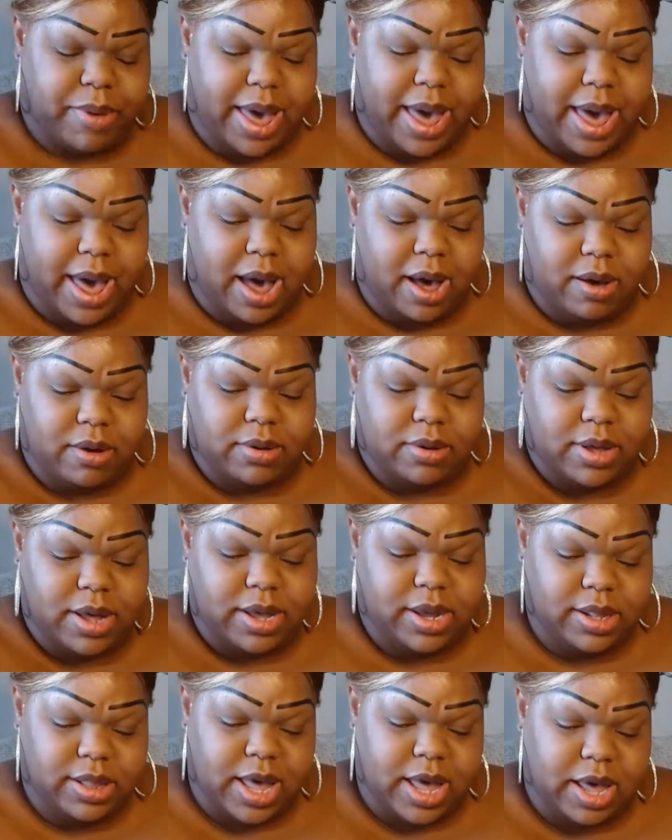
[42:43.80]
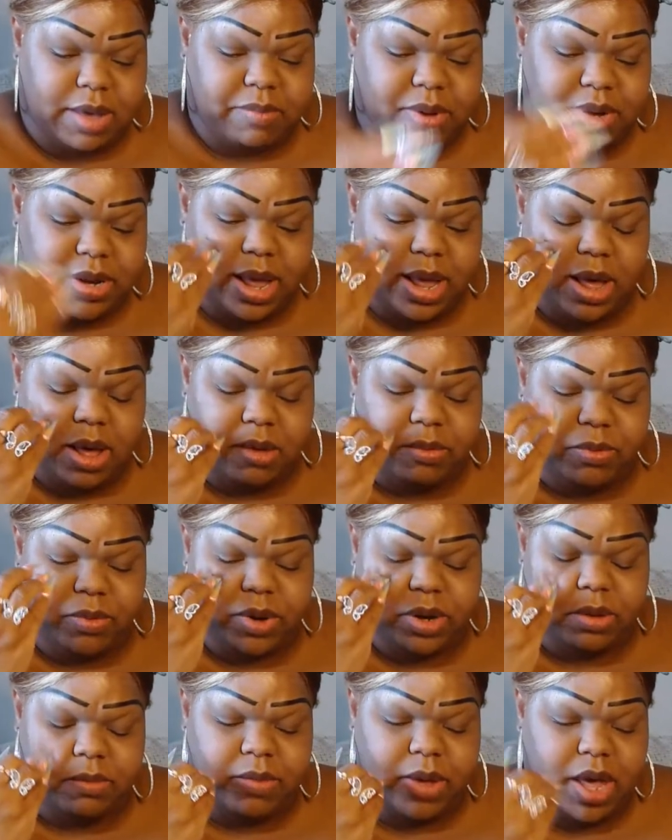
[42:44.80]
Wow, how you like me now,
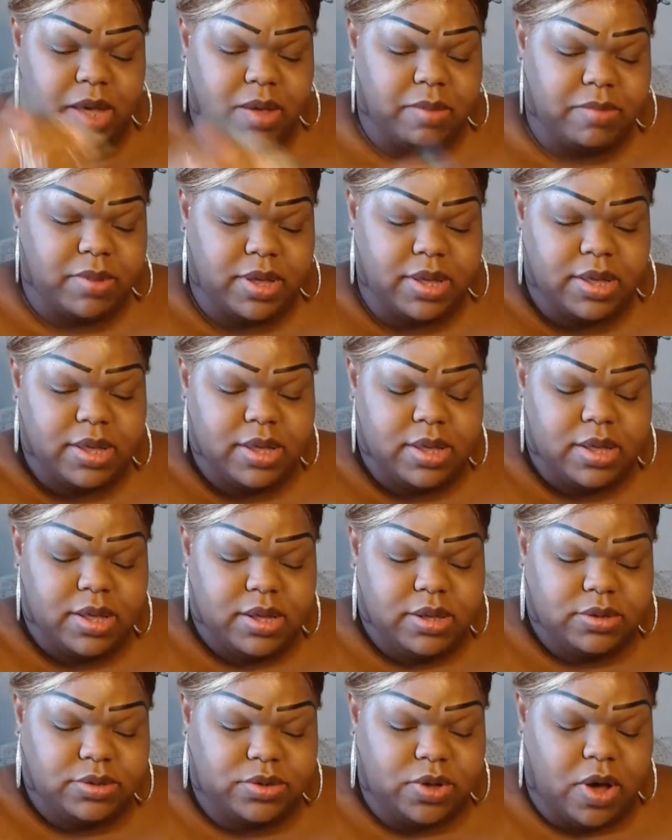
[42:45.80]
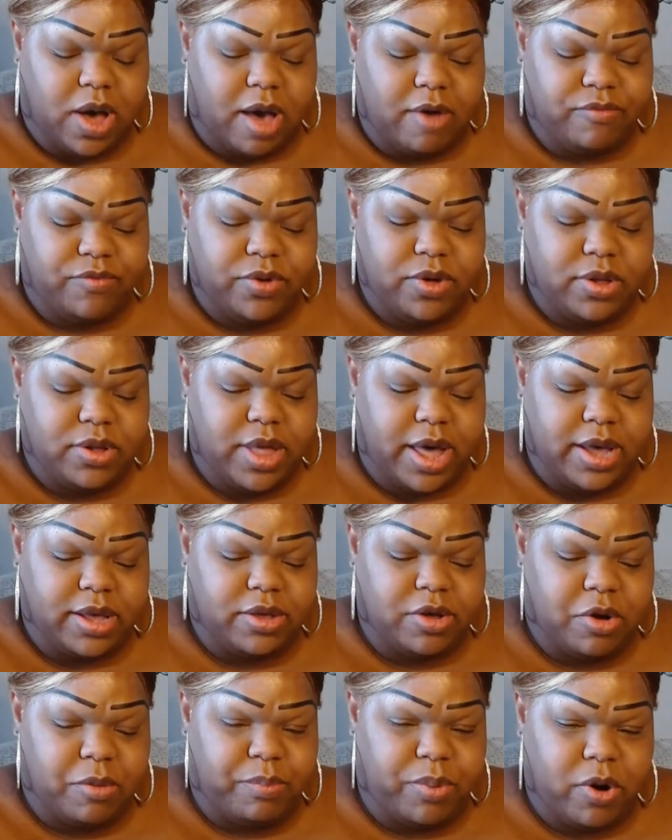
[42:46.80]
pretty baby? So I feel
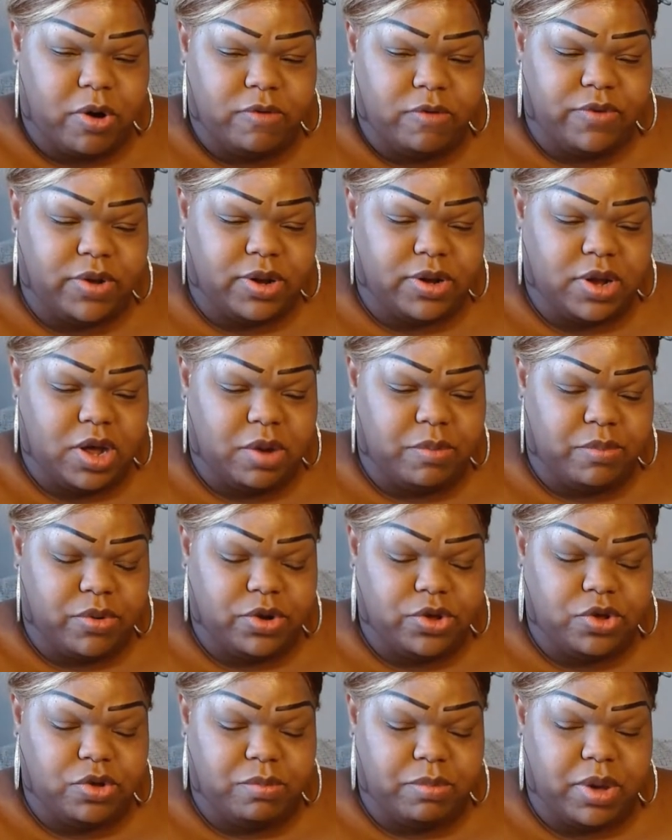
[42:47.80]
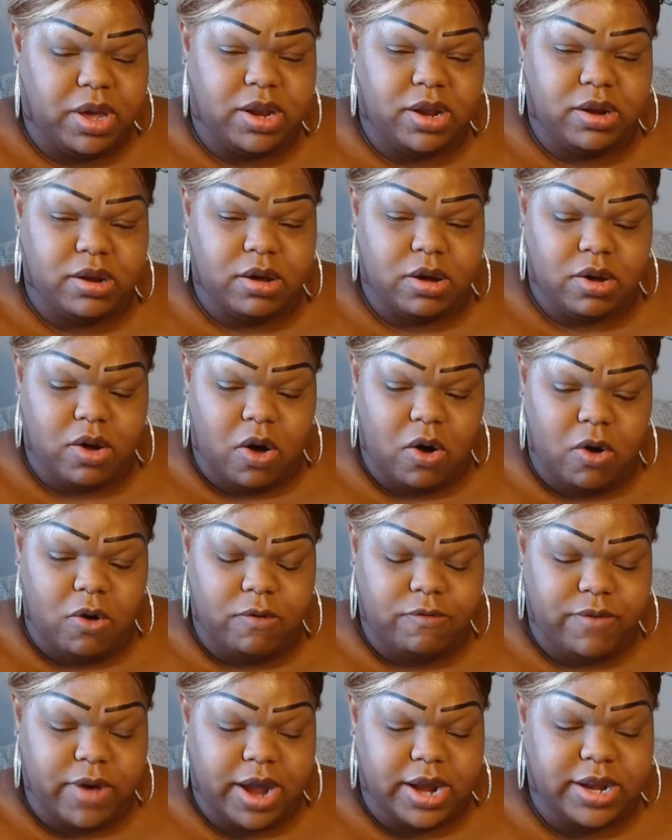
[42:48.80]
like your perfect number, you meeting a
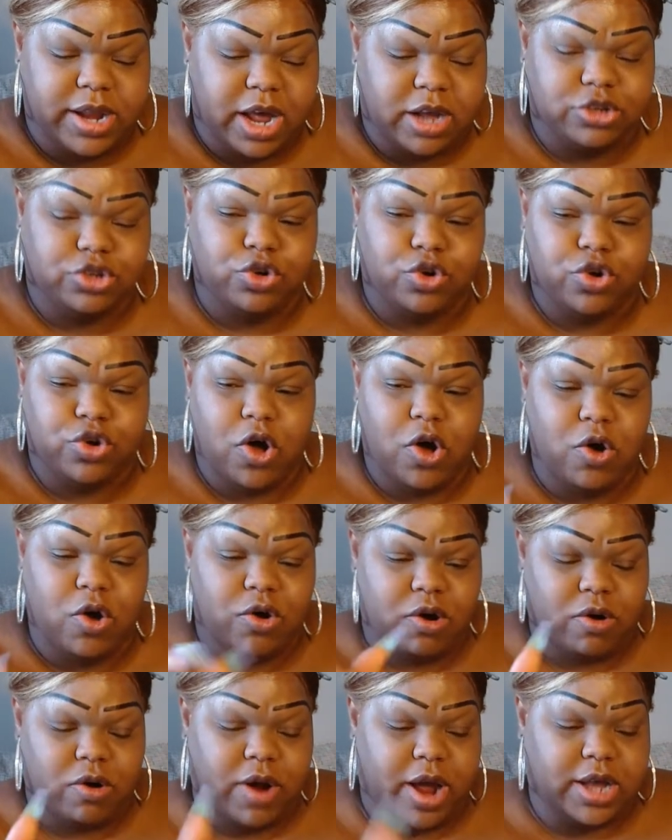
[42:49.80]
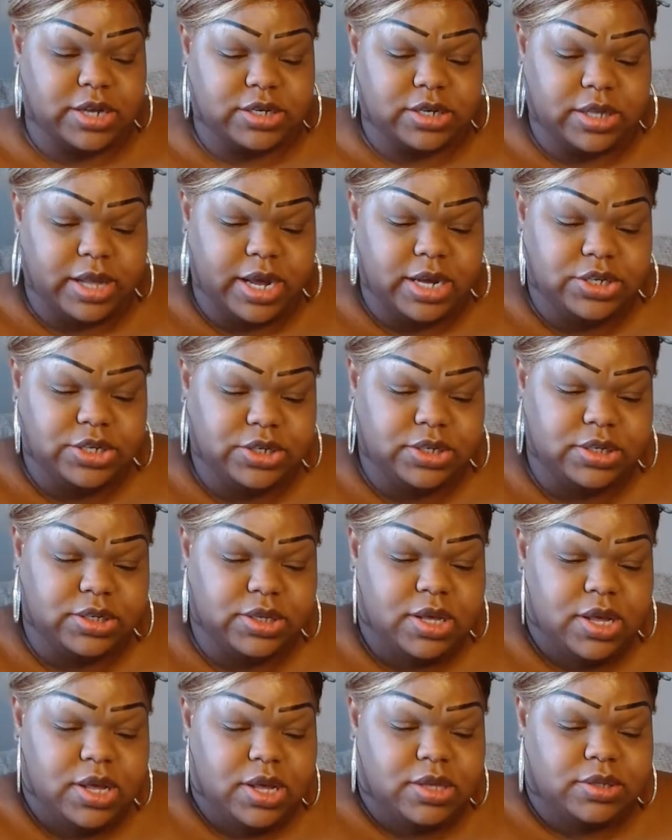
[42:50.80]
goal, financial goal.
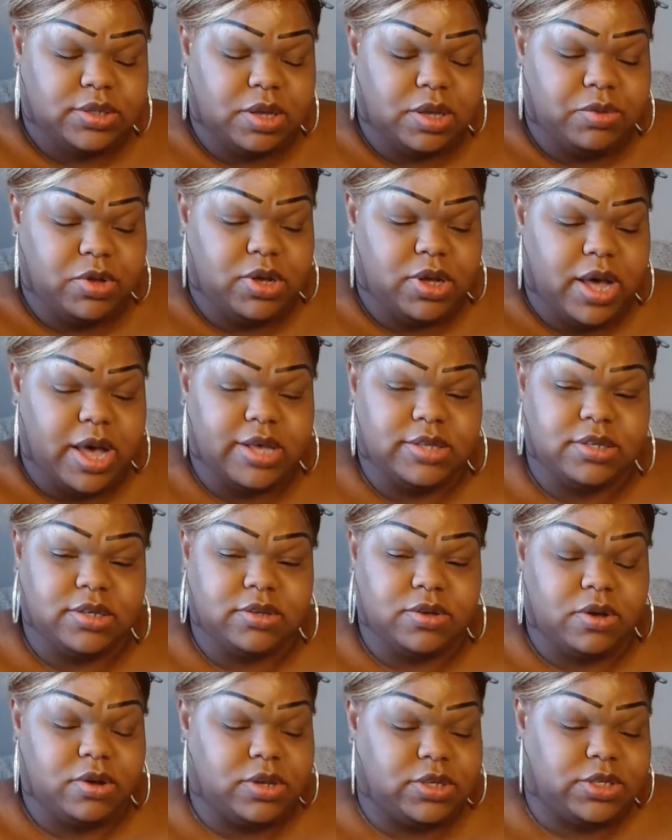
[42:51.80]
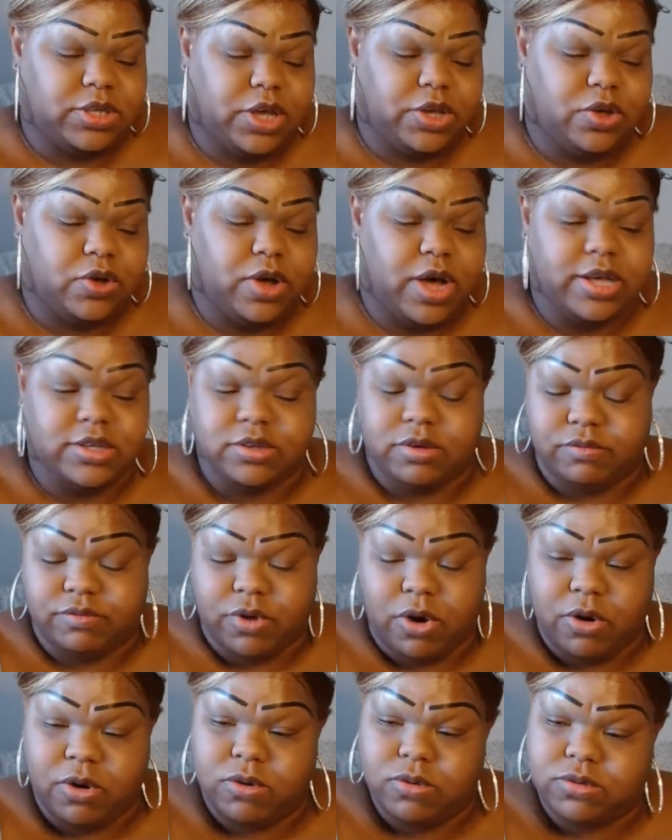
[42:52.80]
Congratulations. Some of you guys is going to take you guys to
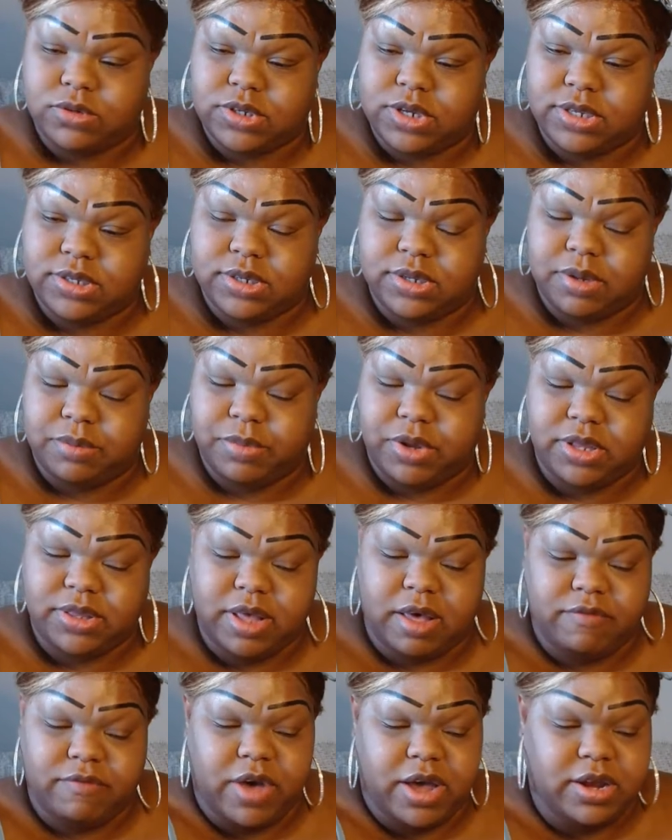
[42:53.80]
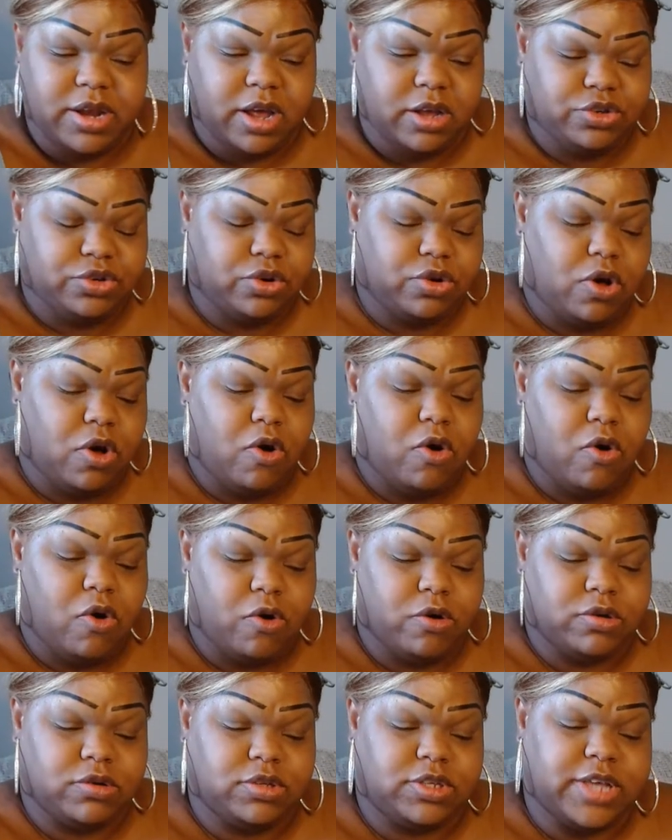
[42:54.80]
Virgo season to meet that financial goal
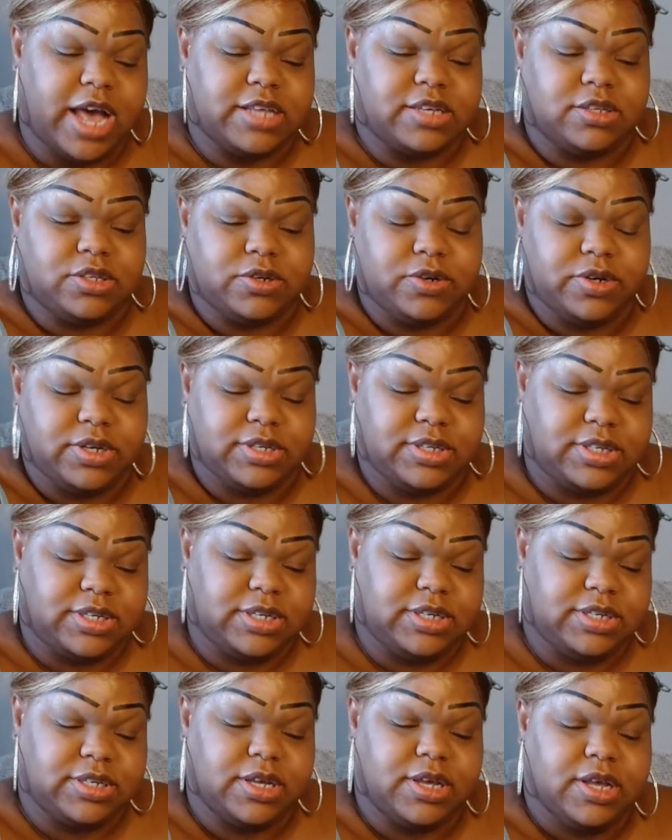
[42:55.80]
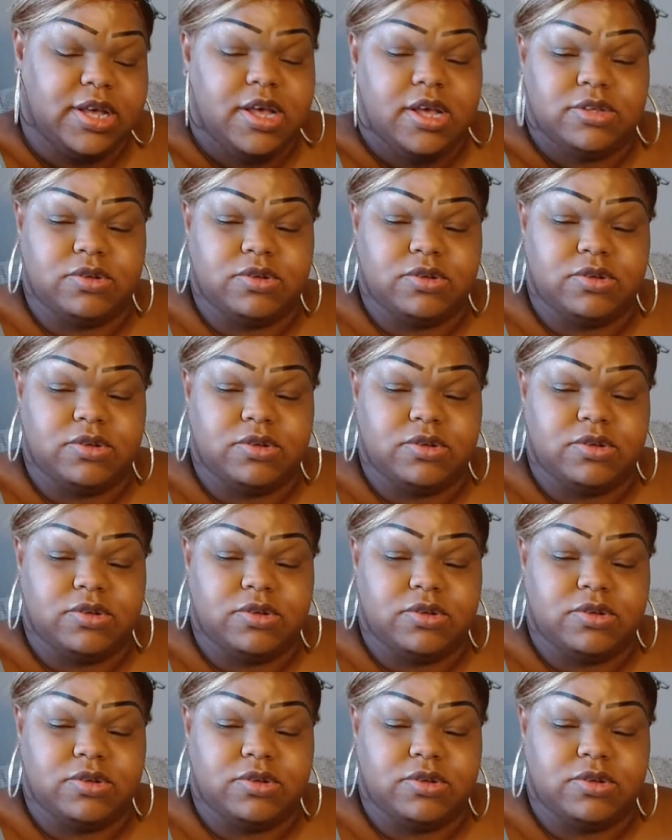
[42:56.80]
or Sagittarius season.